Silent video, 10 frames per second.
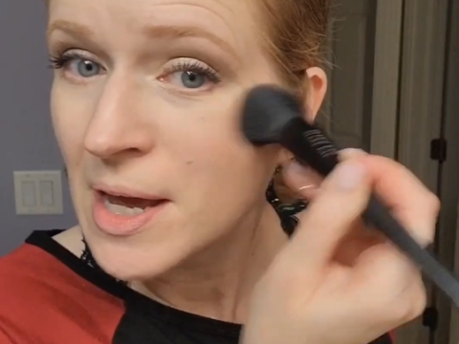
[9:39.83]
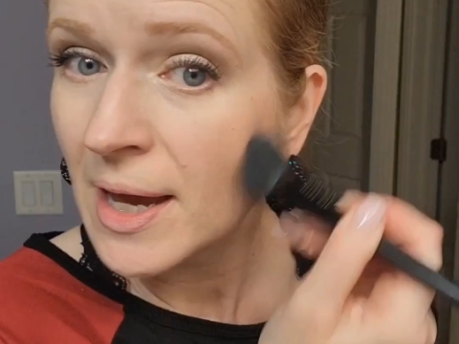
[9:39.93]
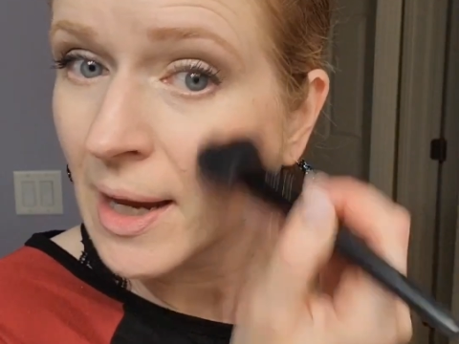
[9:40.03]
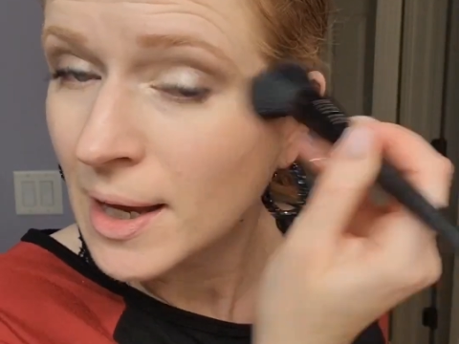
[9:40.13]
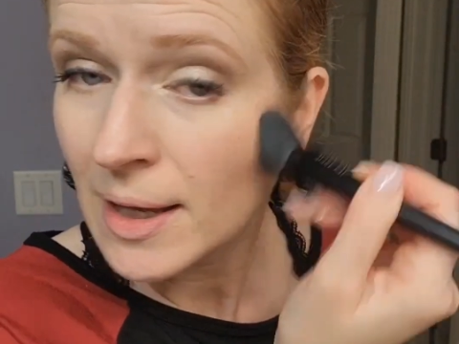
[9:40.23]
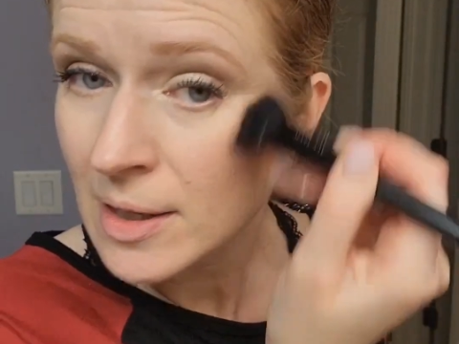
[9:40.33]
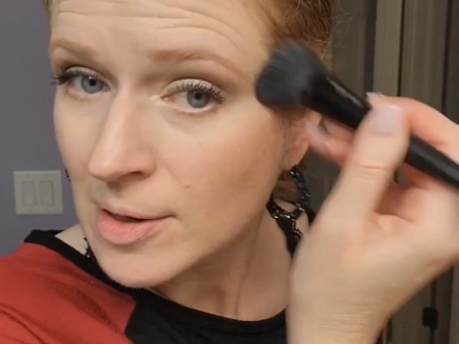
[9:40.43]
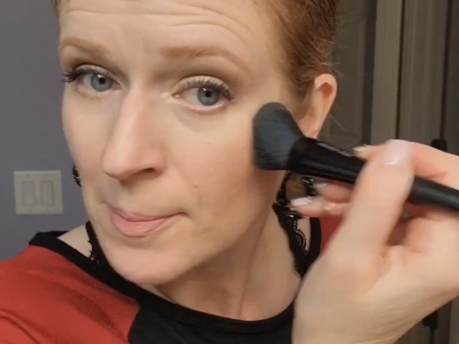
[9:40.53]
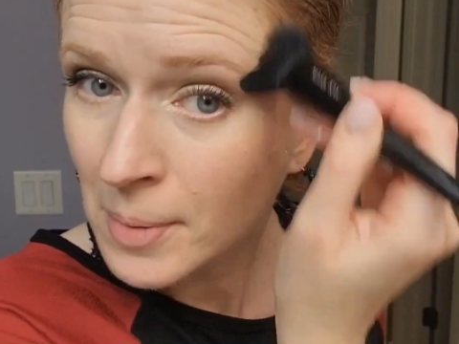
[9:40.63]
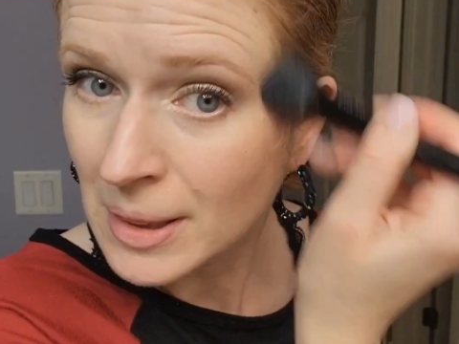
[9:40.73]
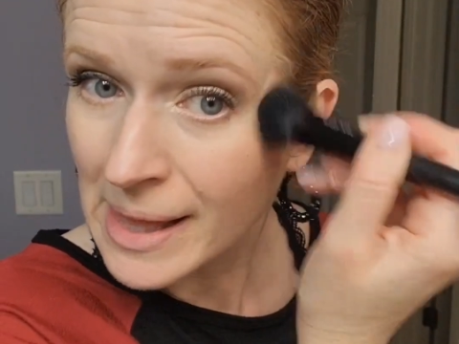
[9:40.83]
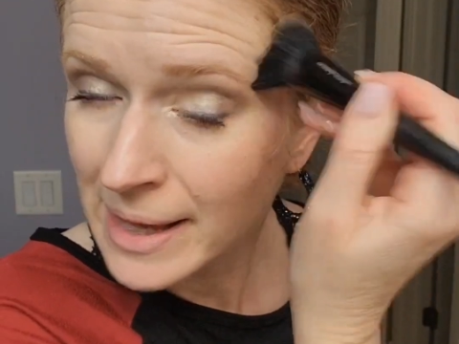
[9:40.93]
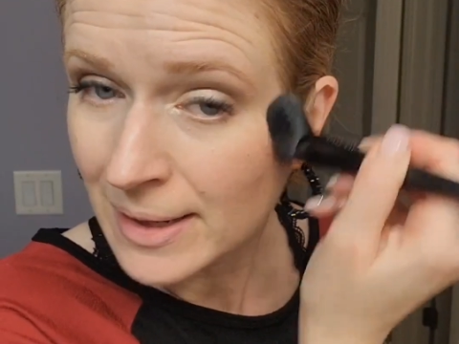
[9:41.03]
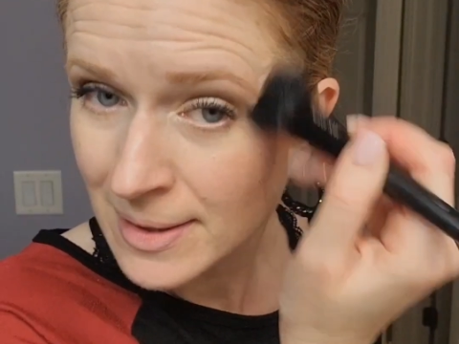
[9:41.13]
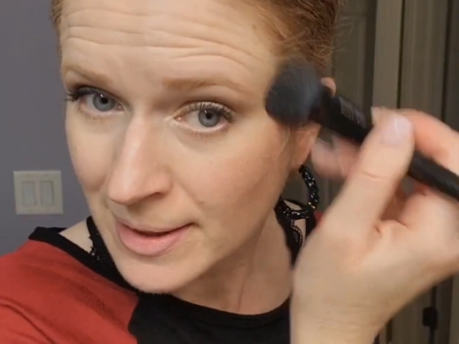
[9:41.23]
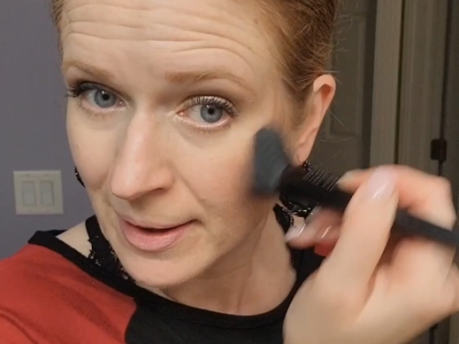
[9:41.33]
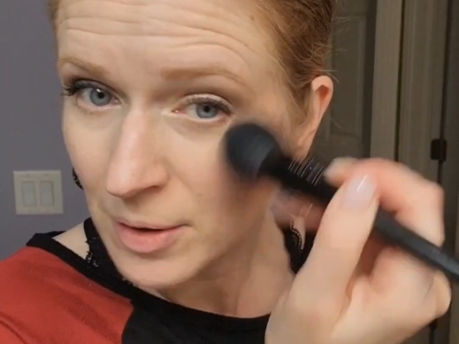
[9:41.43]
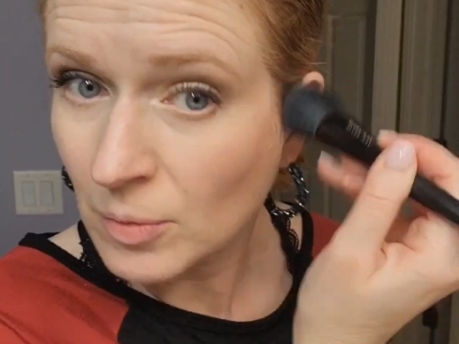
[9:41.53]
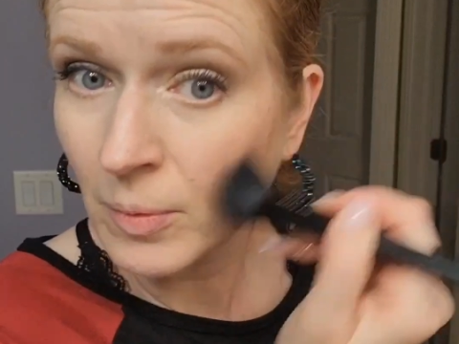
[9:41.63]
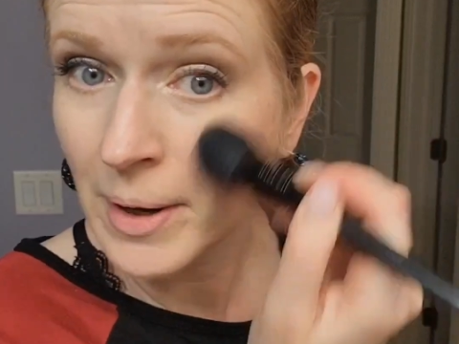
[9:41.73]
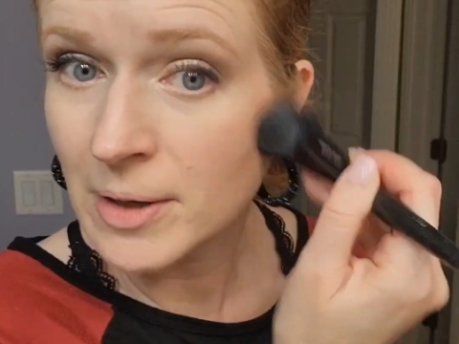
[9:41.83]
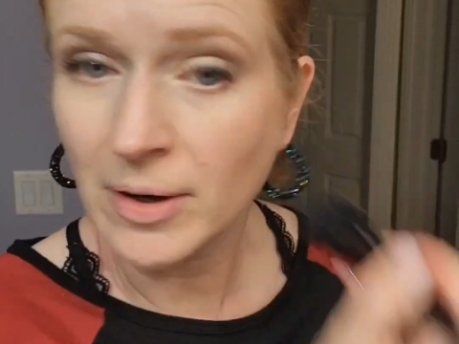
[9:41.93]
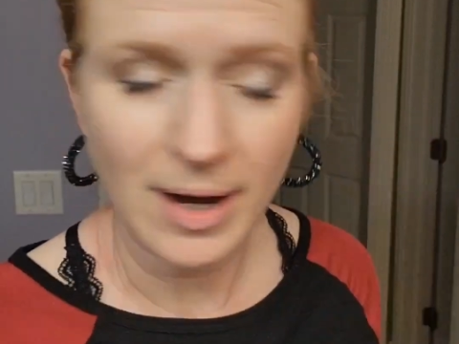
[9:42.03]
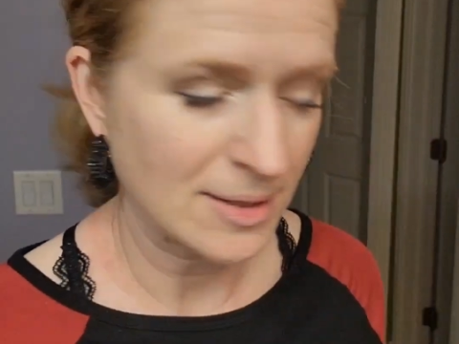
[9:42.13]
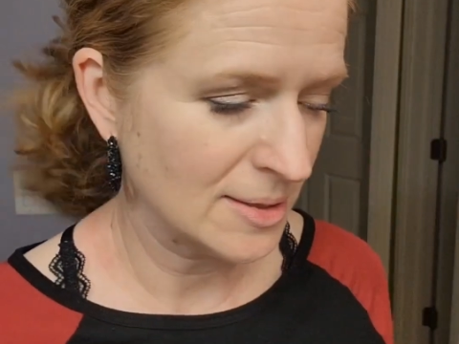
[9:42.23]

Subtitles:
and blend right across.